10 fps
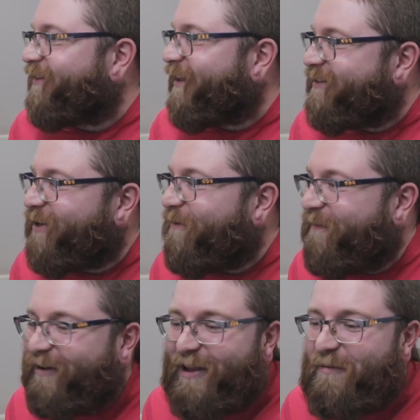That's so
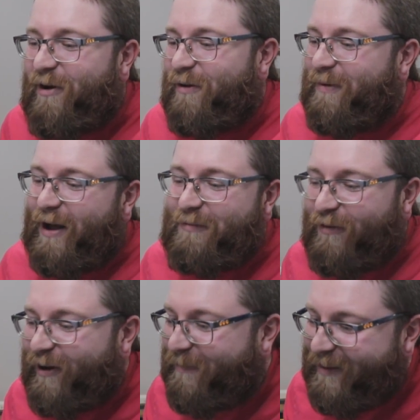fucking weird. But I'm
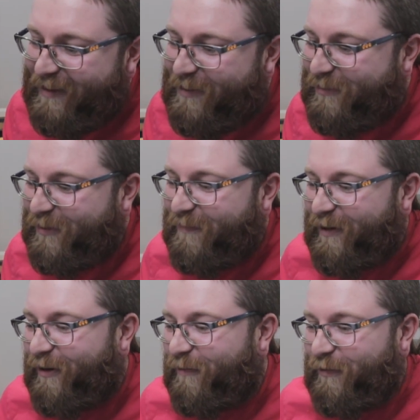trying to make a YouTube
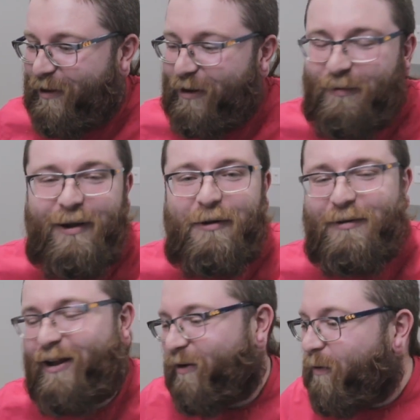video over here. Wait, hold
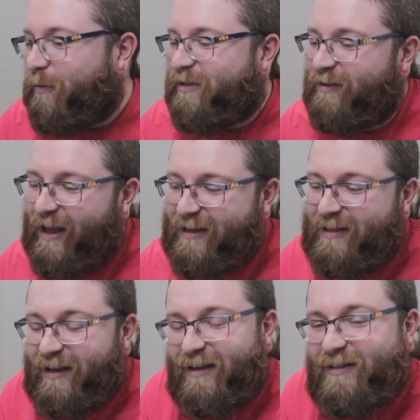on. What was the last
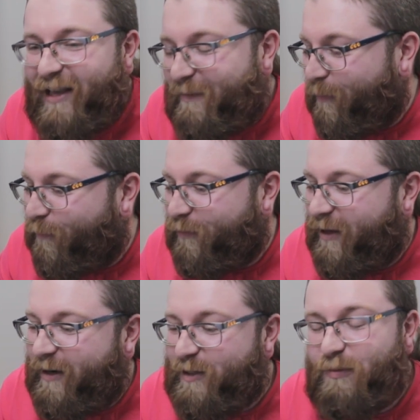thing I said before
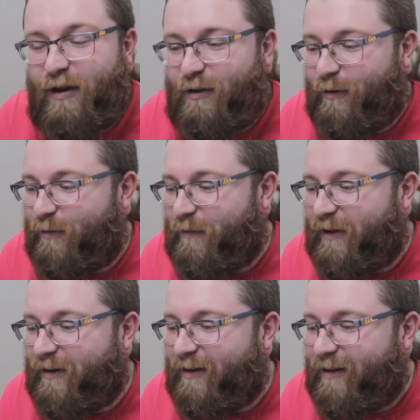Dennis Prager
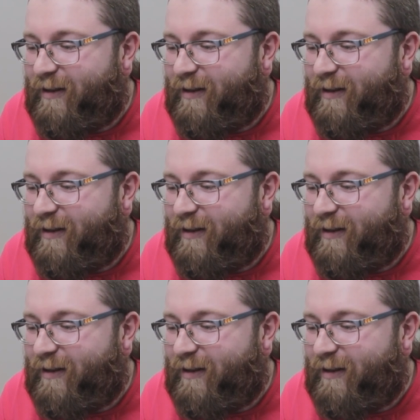invaded?